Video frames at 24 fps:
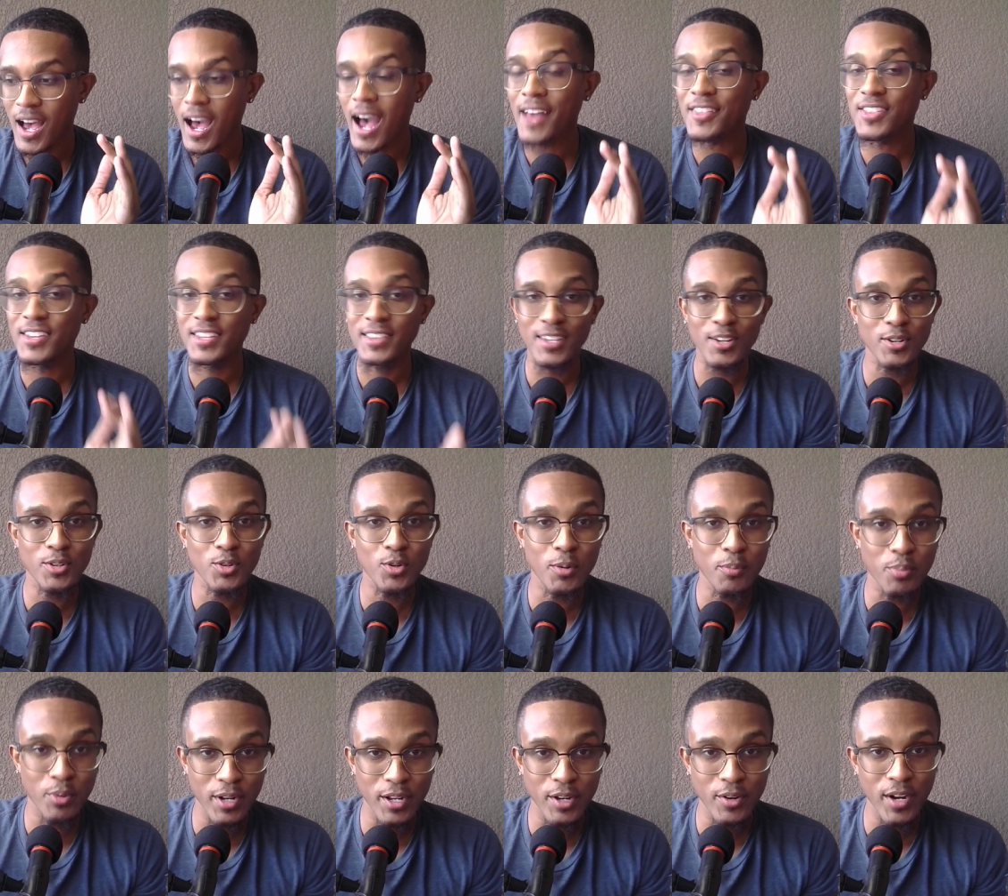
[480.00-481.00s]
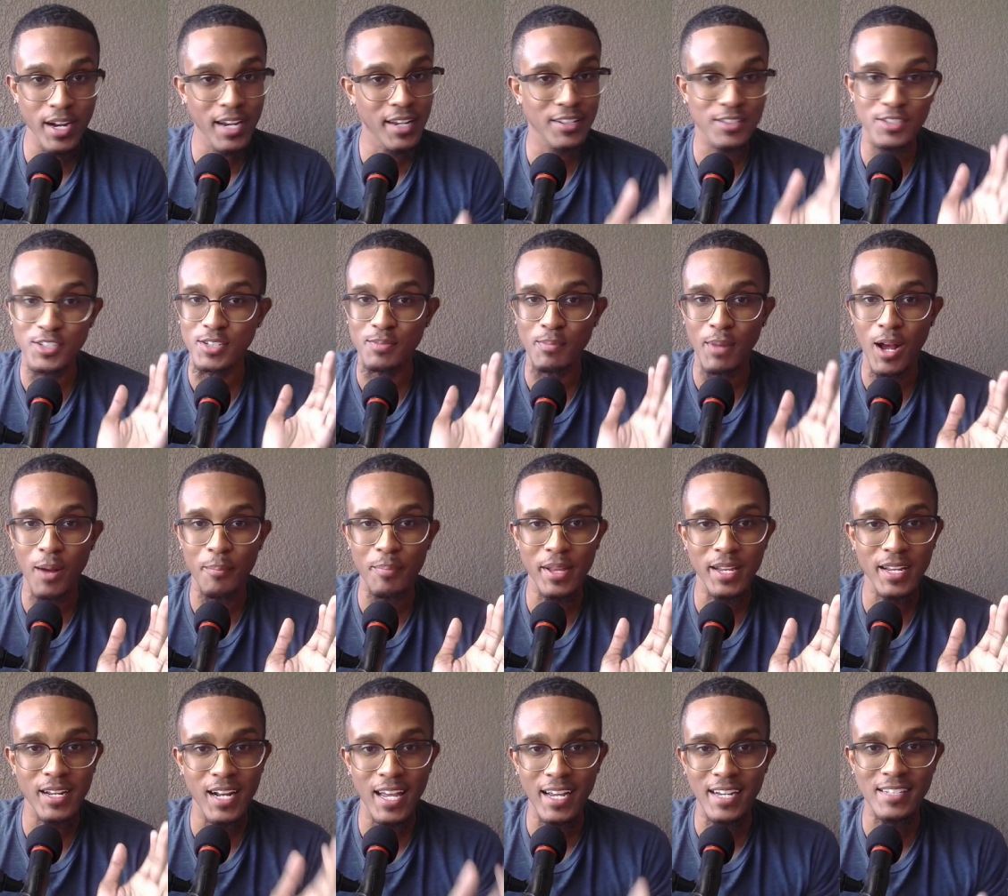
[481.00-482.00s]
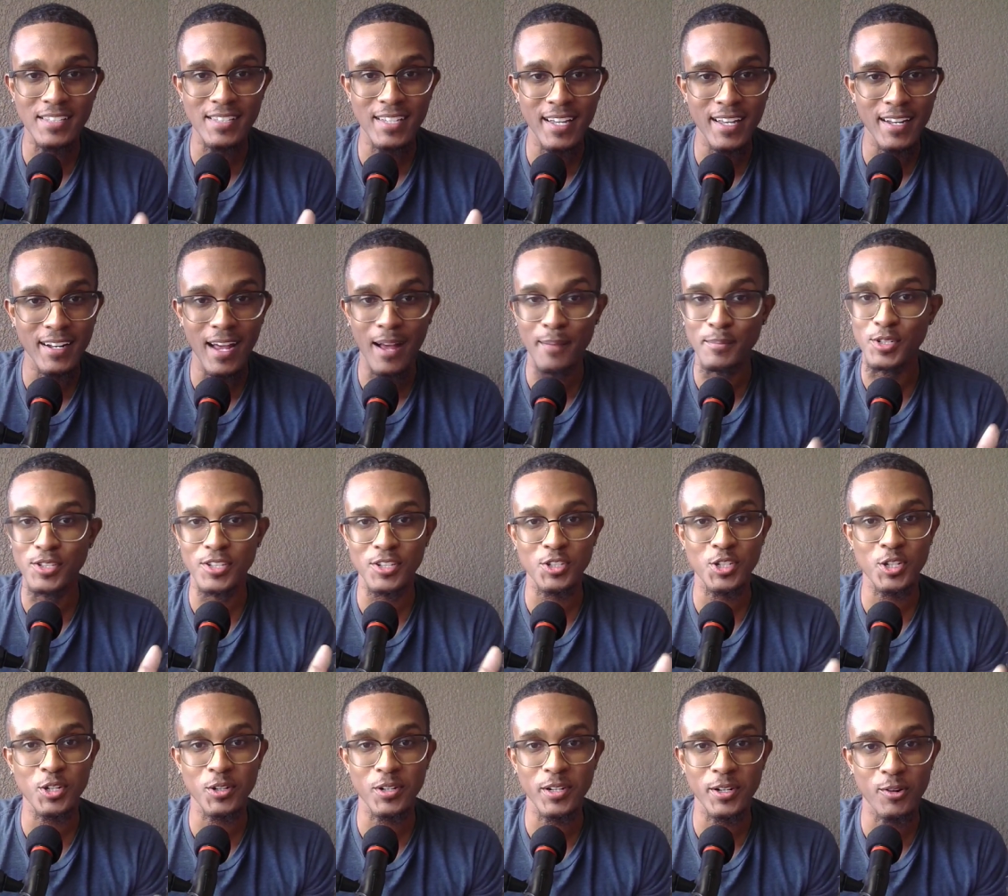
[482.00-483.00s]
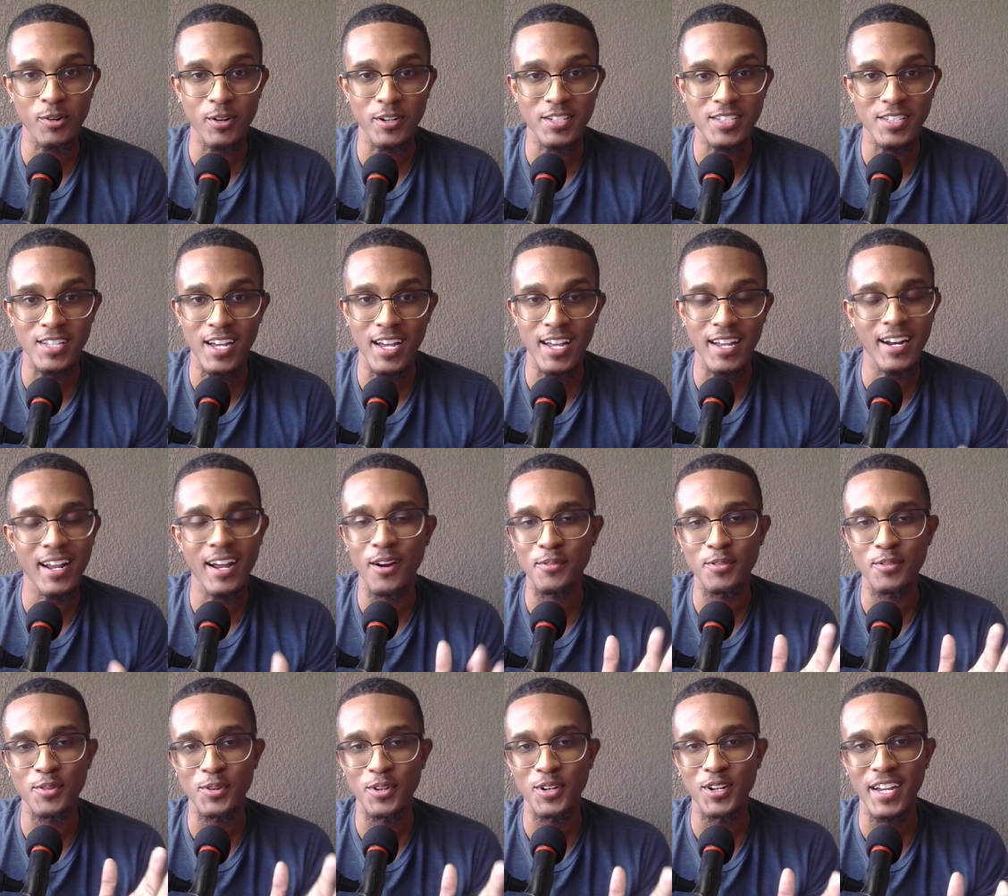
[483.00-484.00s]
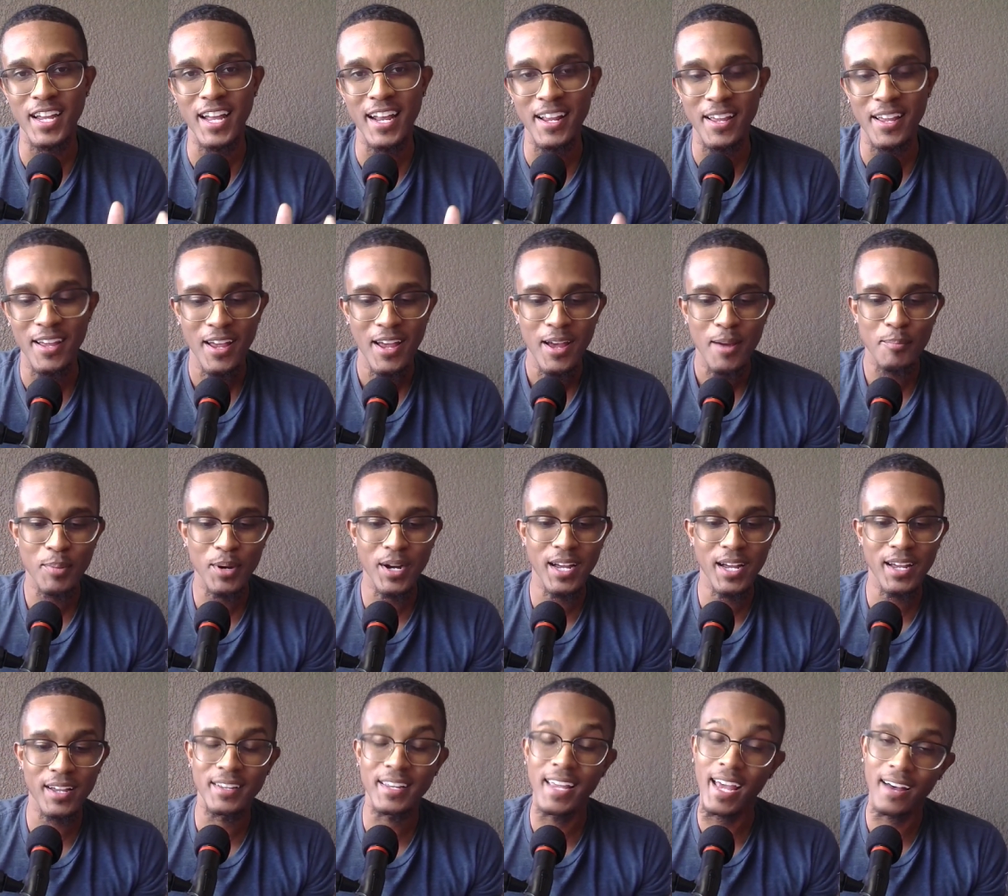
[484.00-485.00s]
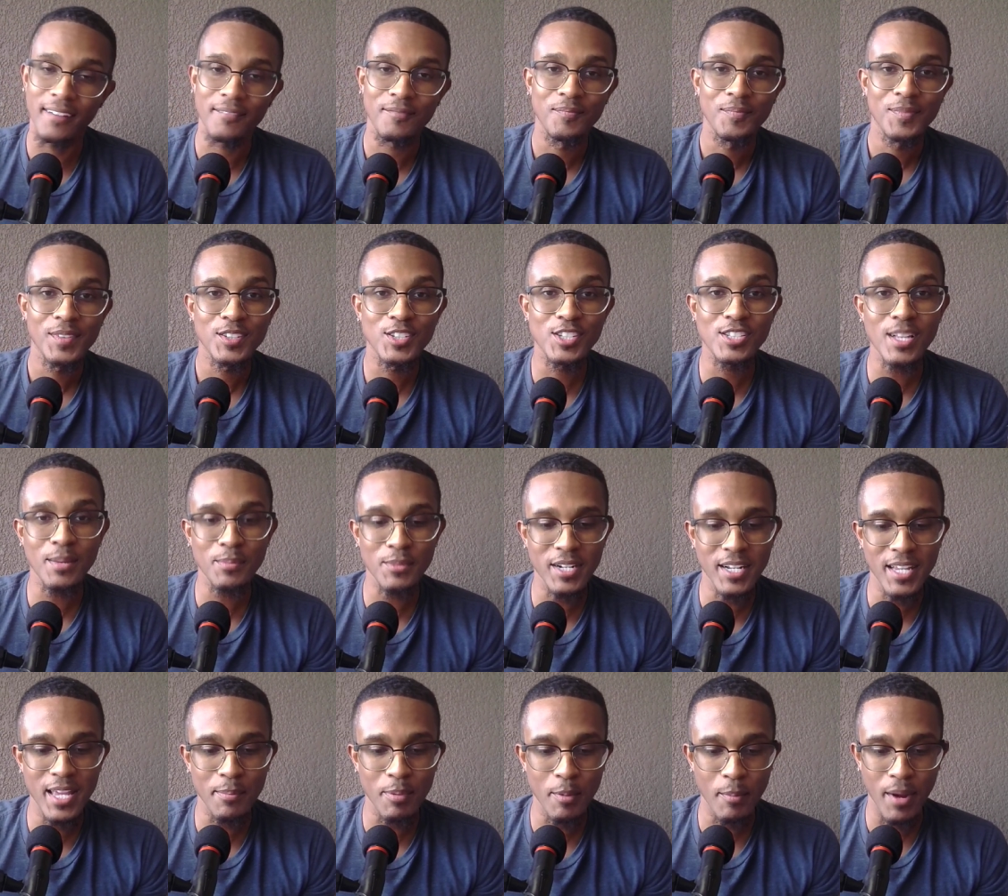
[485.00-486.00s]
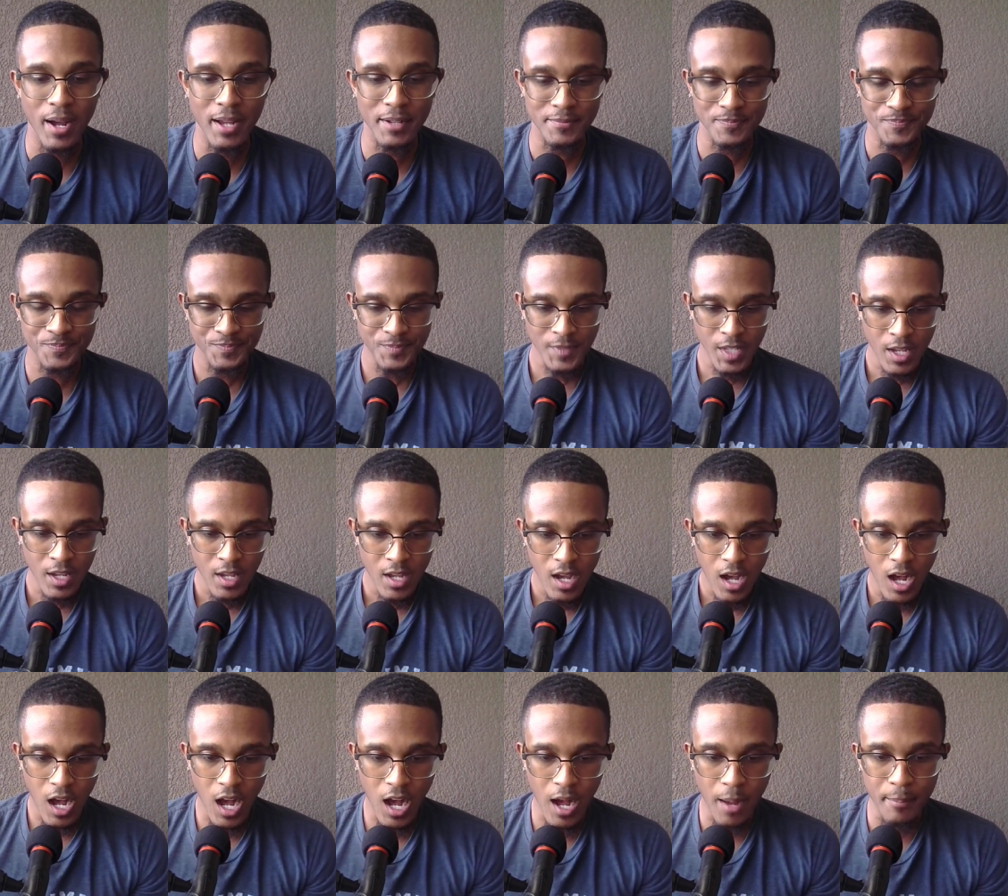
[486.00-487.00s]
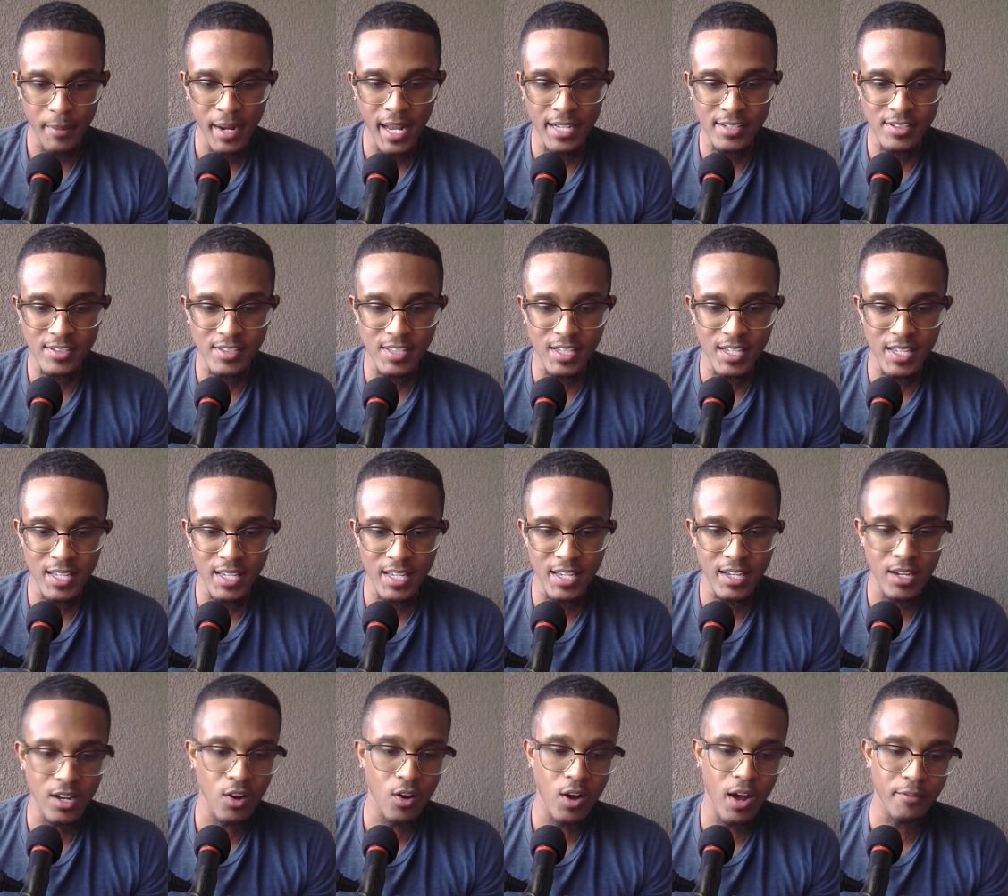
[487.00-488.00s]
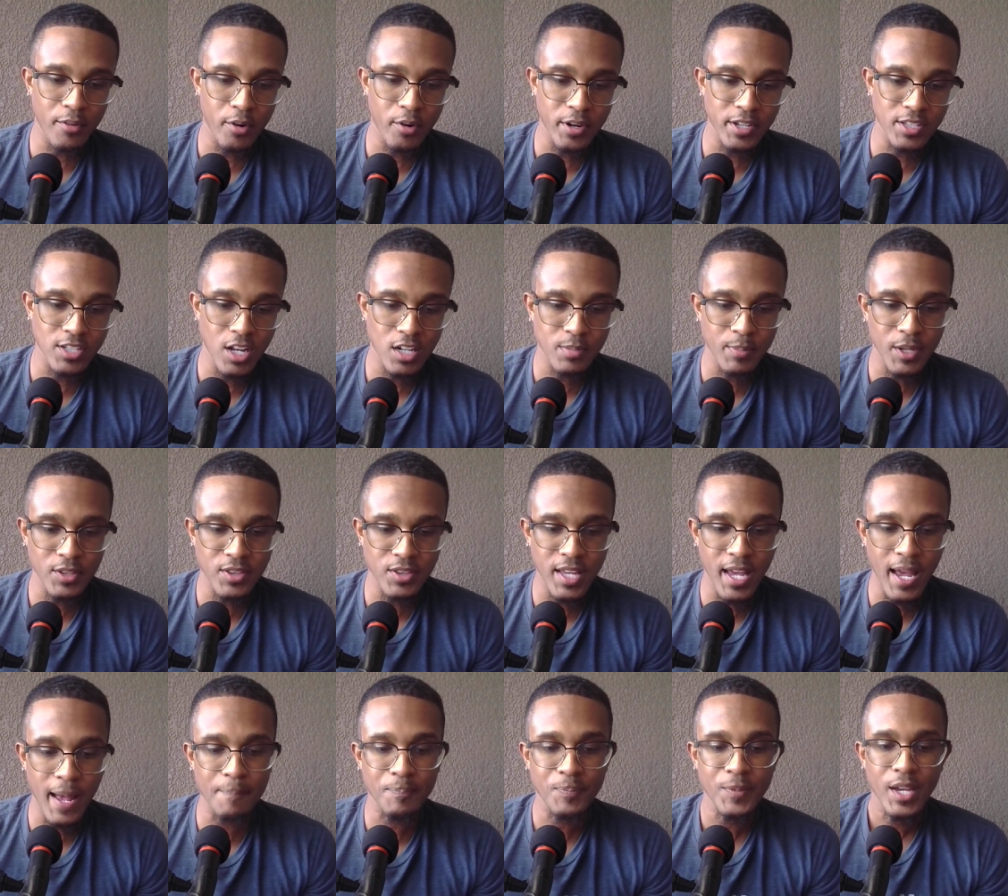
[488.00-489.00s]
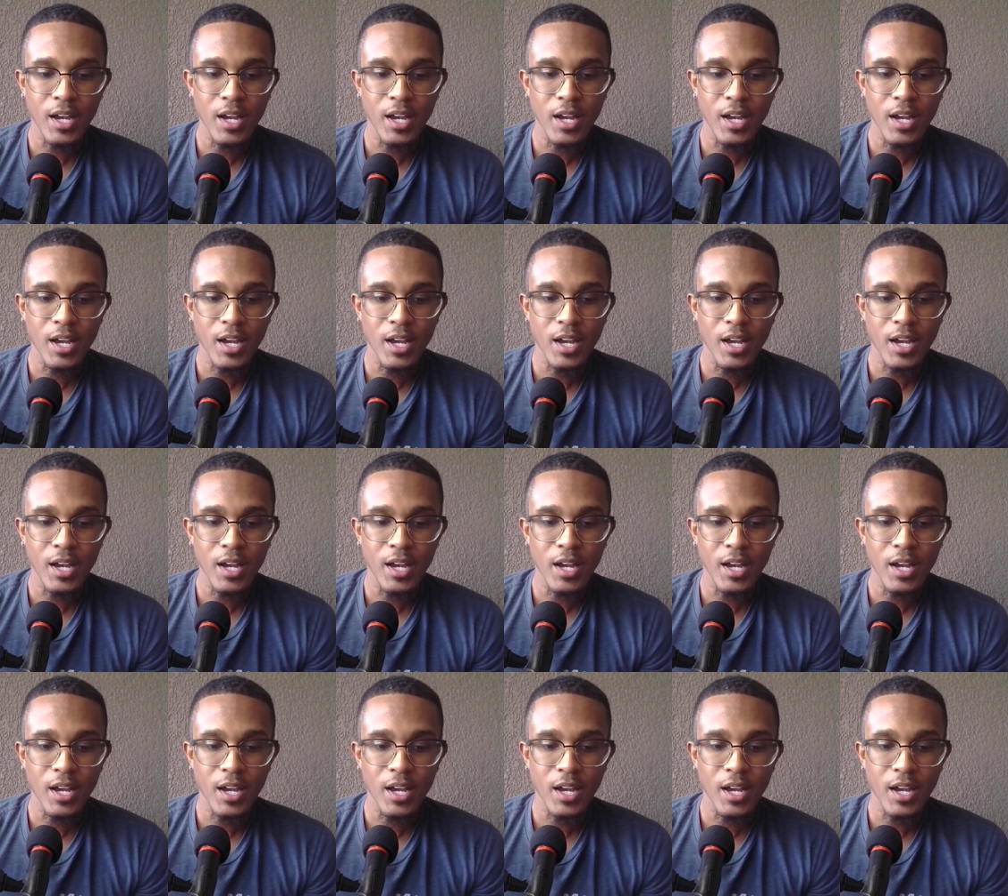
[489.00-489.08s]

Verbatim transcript: I think they're doing pretty great. Just my opinion. Like I said, I'm just a cheerleader on the side, however you want to look at it. But yeah, just something to keep in mind. Um, next thing, oh, I've already talked about that.